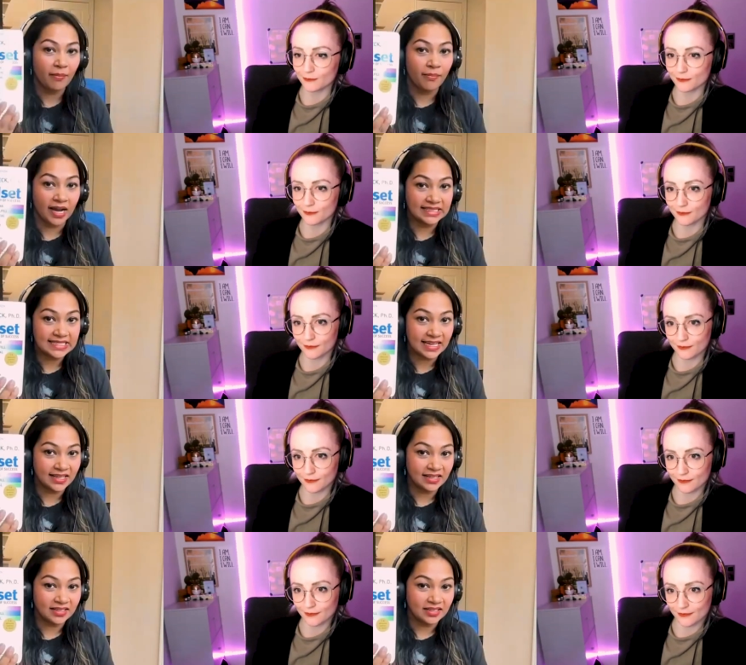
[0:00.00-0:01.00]
Speaker 1: Mindset
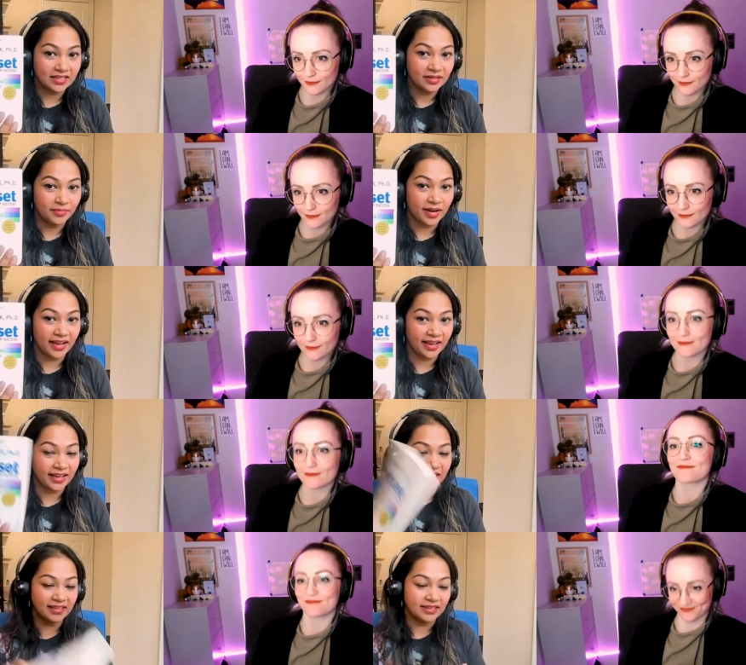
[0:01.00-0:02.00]

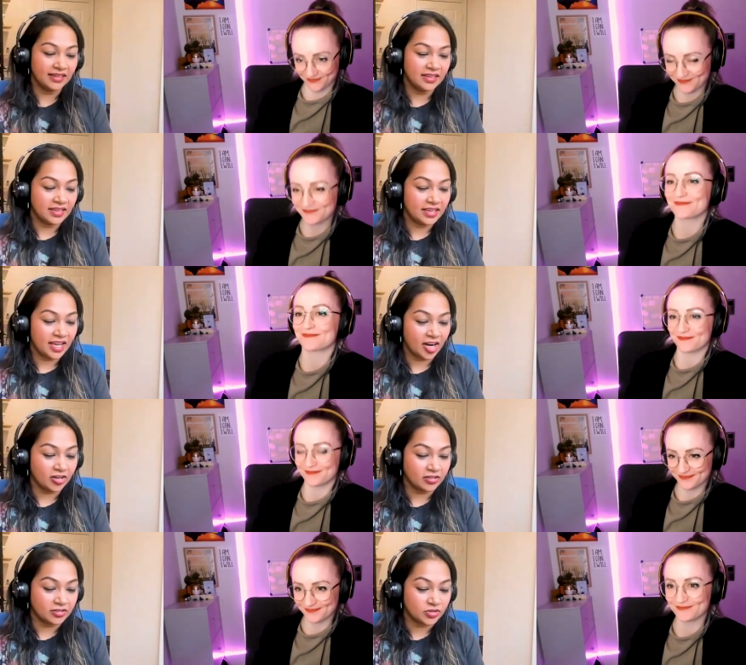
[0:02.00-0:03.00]
by mm.
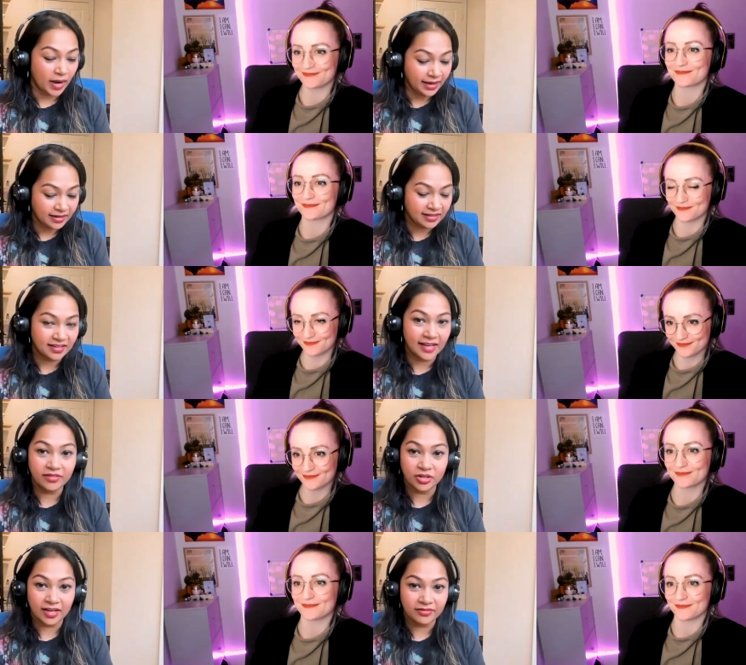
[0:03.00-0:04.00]
Carol Dweck. Have
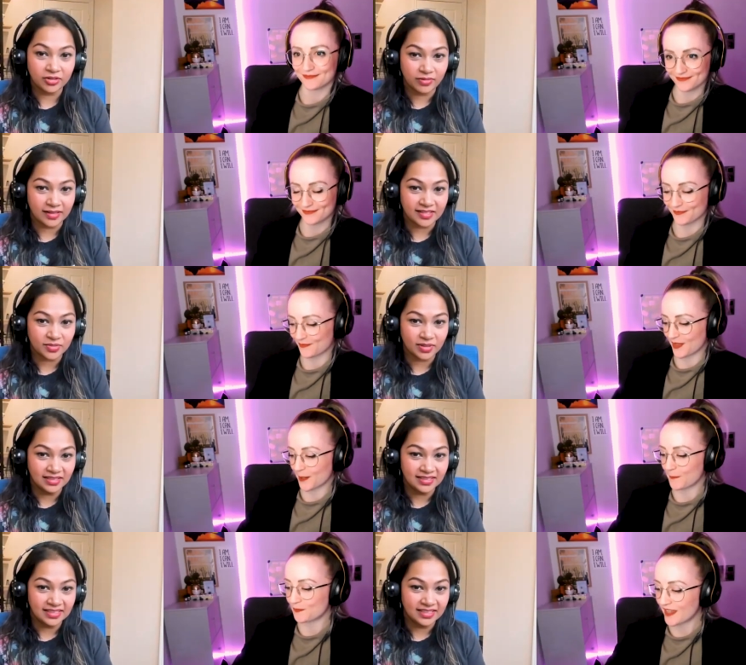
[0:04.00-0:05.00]
you have you read this one?
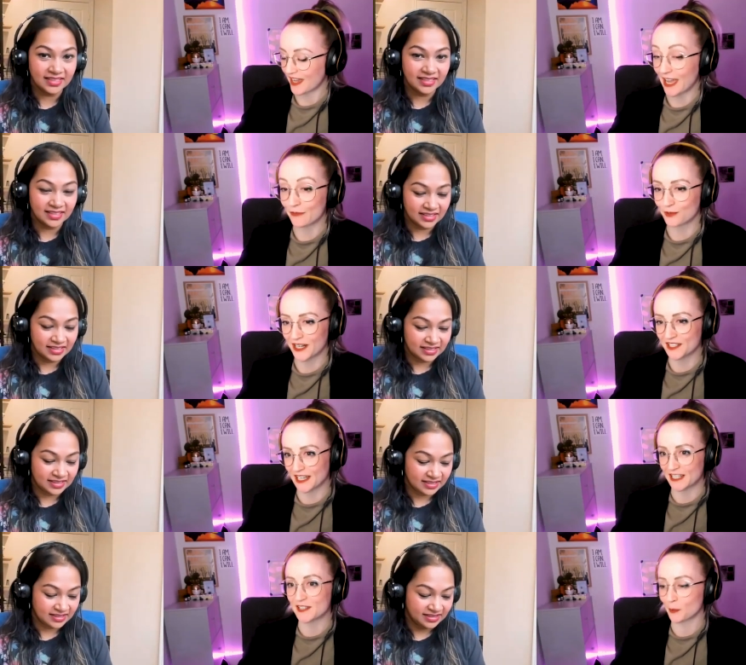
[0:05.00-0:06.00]
Speaker 2: I haven't read it
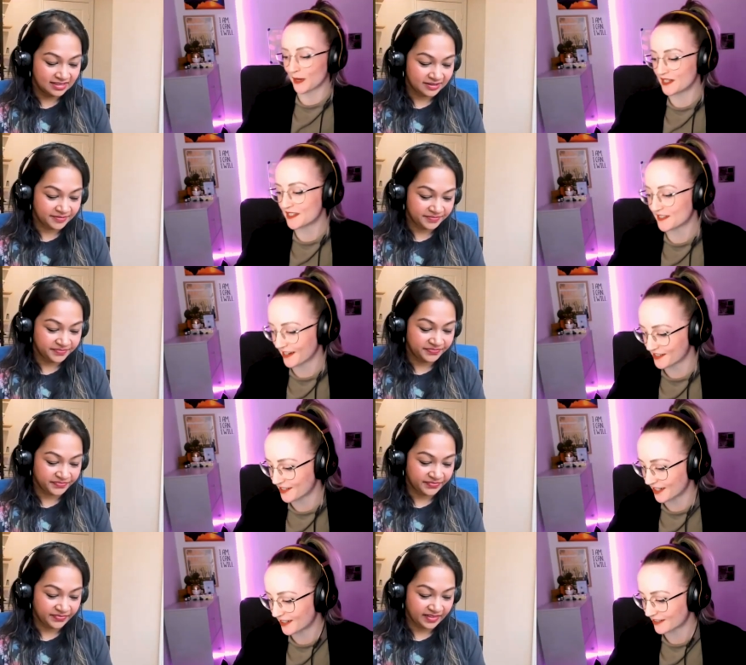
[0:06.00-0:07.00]
yet. It's on my list
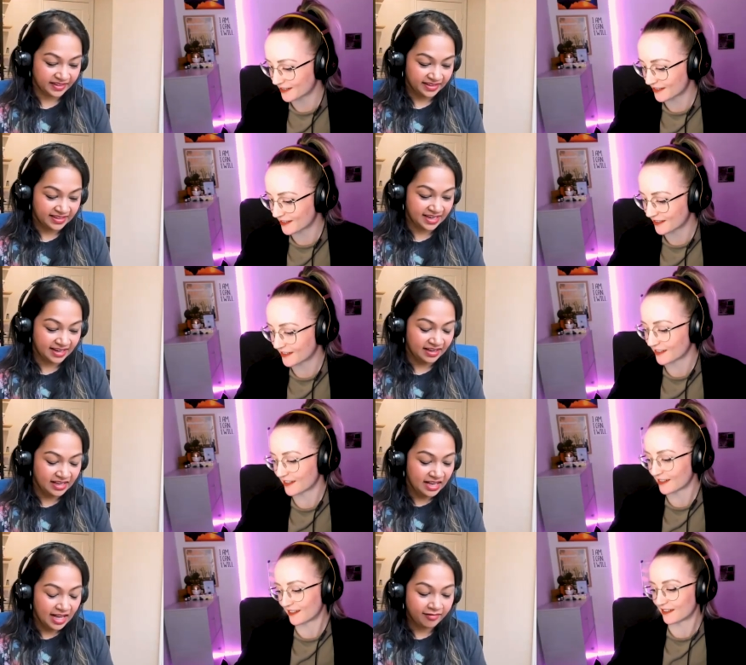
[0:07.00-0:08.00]
actually.
Speaker 1: Yeah.
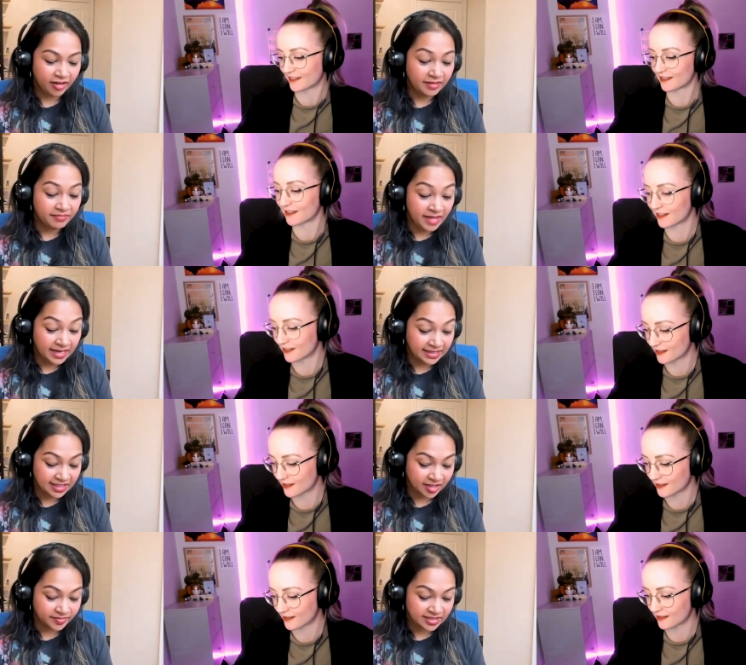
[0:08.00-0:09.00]
I've read it many
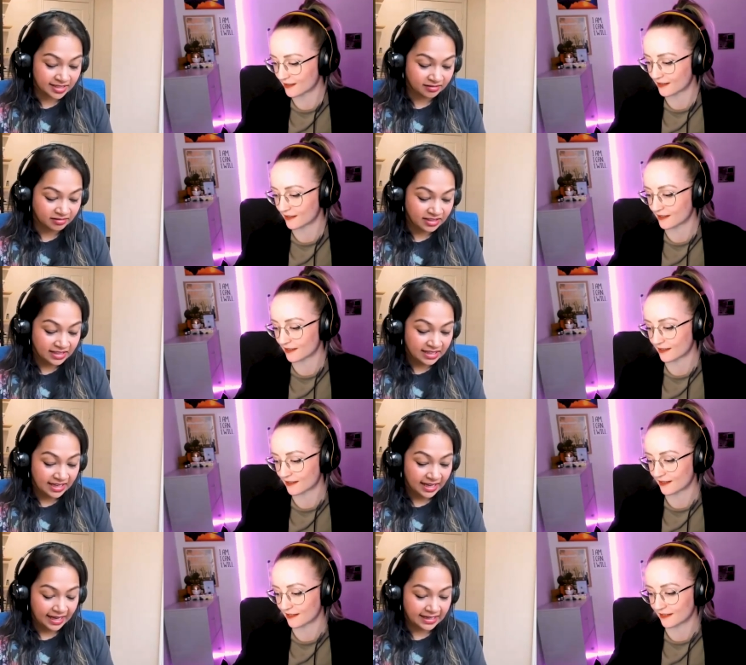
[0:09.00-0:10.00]
times now.
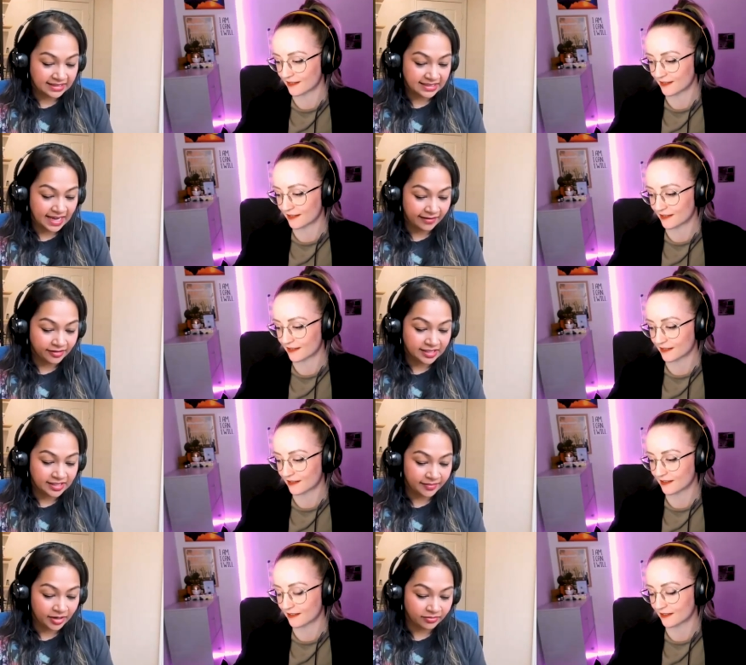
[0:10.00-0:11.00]
And every time I